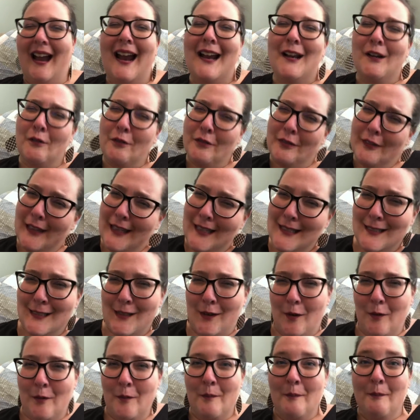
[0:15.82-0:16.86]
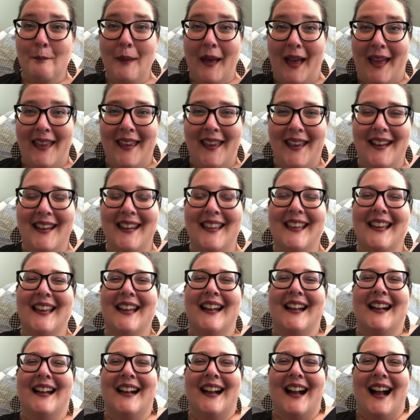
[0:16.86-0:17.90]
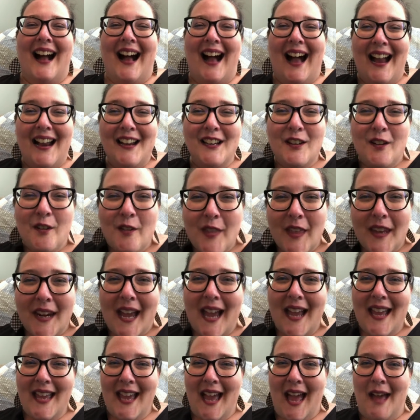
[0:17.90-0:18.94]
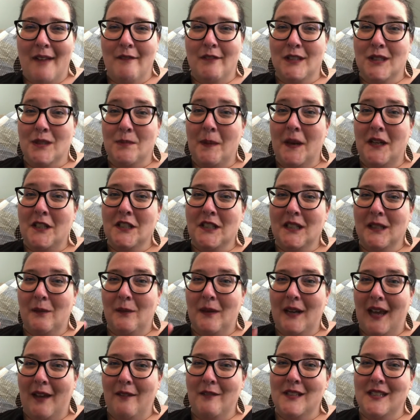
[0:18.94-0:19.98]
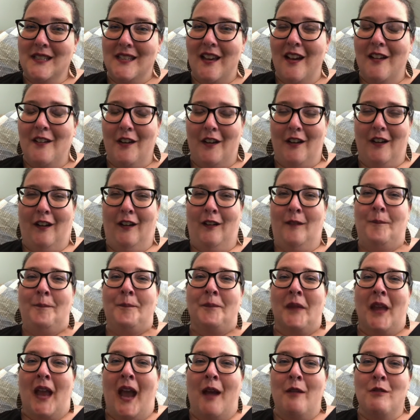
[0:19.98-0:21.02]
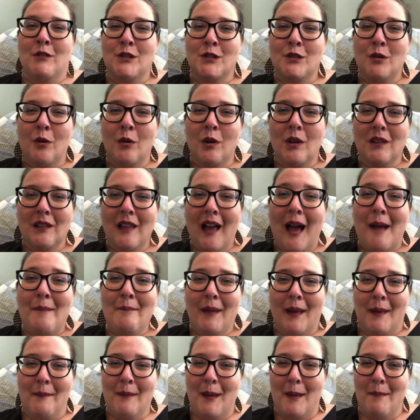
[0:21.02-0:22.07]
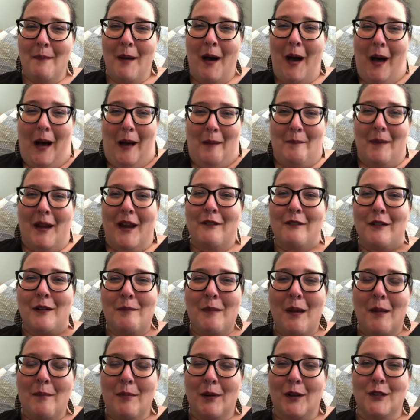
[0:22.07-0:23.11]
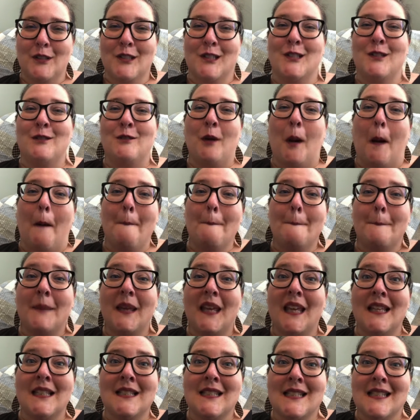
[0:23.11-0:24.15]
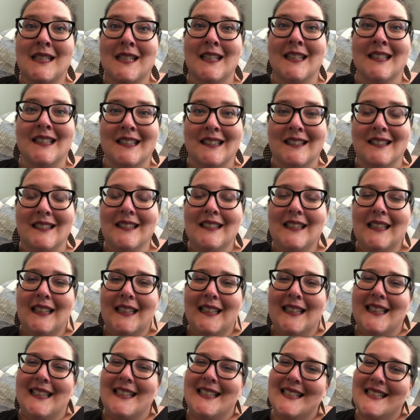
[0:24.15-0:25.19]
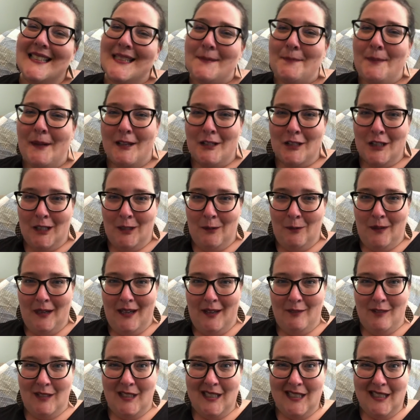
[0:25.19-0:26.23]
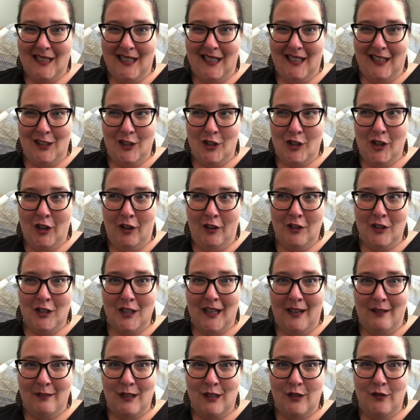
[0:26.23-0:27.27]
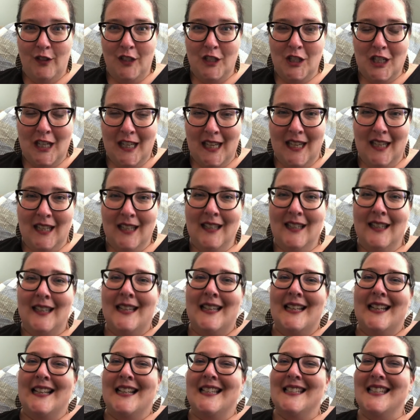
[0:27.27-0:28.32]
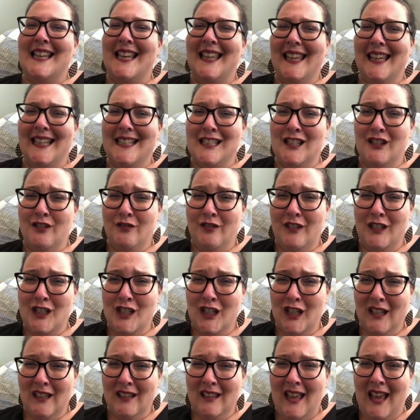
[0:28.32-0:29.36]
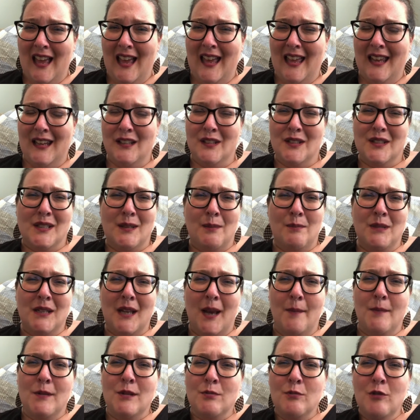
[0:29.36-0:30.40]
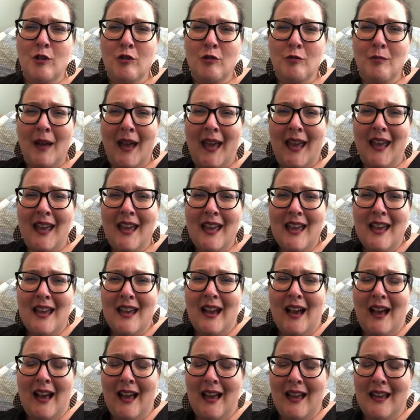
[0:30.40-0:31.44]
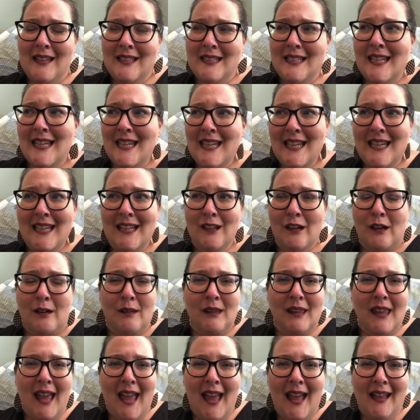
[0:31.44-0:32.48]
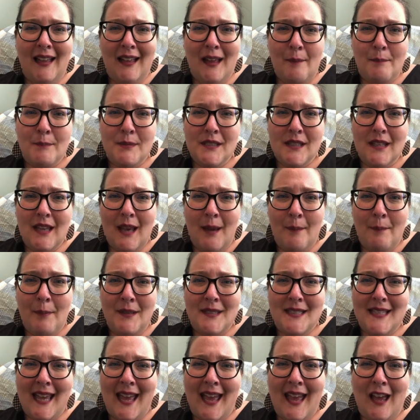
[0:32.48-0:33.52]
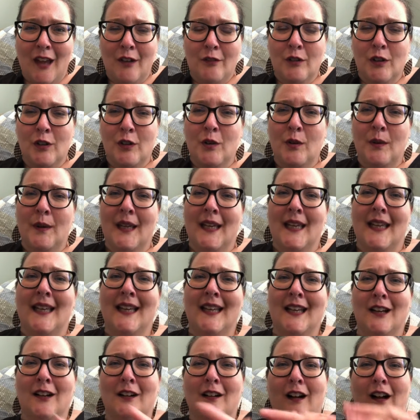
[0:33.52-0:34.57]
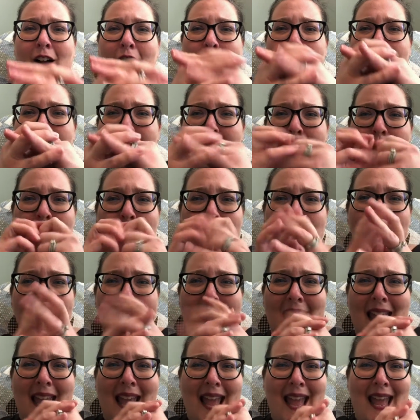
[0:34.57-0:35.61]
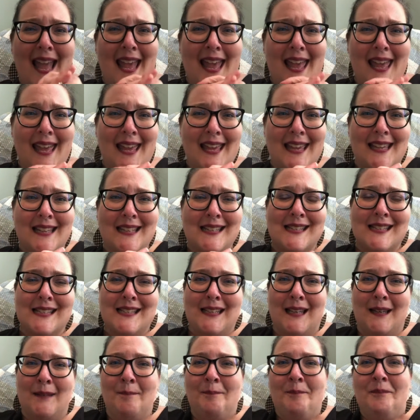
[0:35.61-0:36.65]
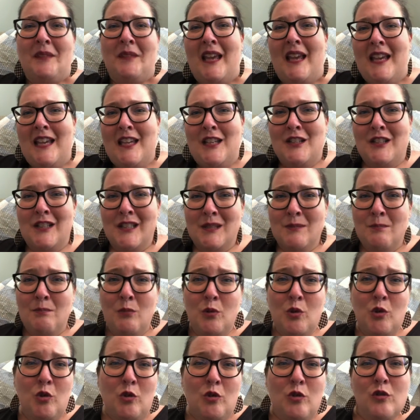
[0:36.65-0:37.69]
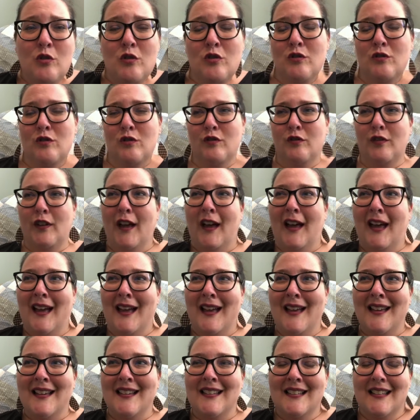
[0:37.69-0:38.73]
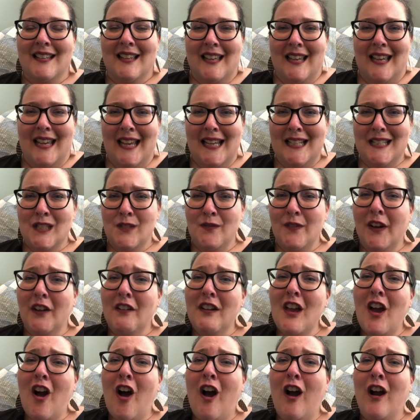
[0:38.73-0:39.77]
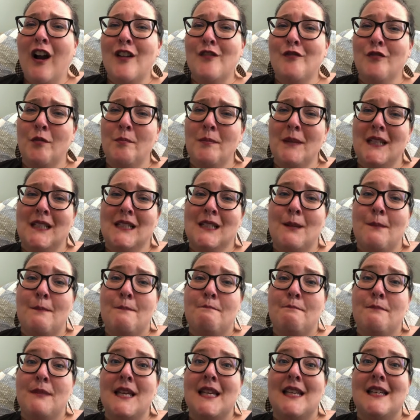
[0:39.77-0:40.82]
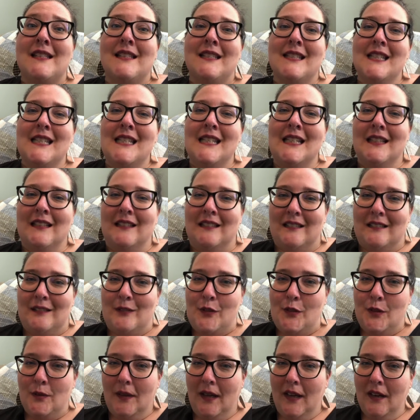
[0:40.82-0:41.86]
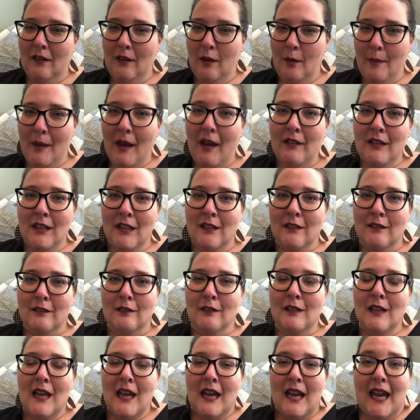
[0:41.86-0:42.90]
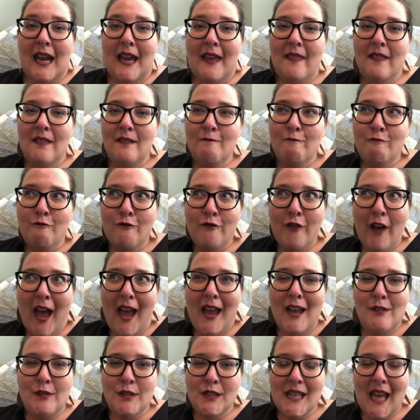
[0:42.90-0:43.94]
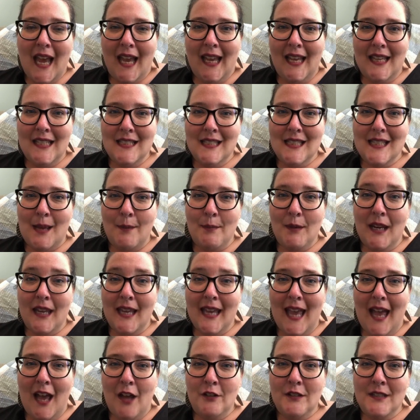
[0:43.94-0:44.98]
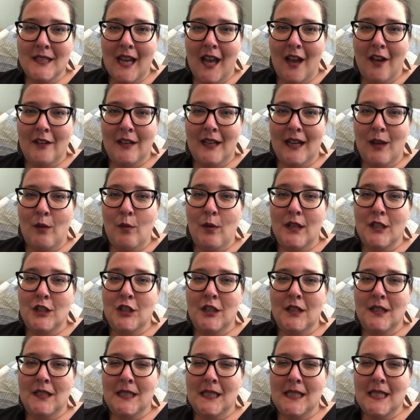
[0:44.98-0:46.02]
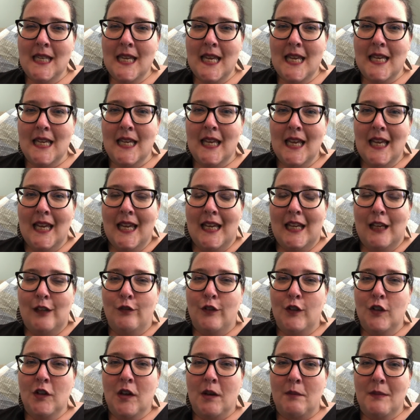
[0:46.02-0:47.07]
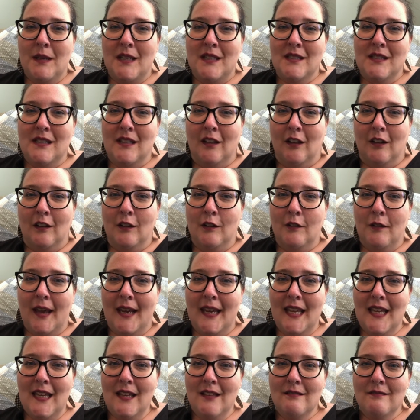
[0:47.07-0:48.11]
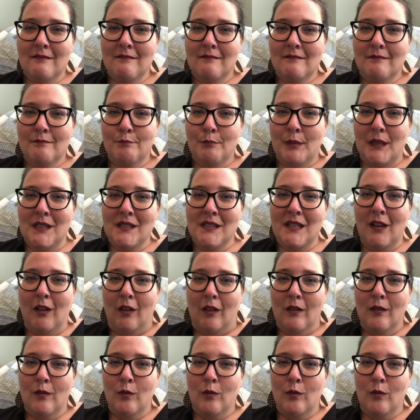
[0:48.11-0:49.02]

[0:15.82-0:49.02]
I don't think so. But I know that I have, especially when I was younger. I was told a lot by my mom, I remember, to be still especially when I was sitting in church and I was fidgeting, because I like to fidget a lot. I'll sometimes move my uh, knee or leg up, up and down real quick, or I'll fidget with my hands and just move. Uh, it's very hard for me to be still. So I don't know about you. In five seconds, I'm going to count down and I want you to see if you can be still. Are you ready? Be still.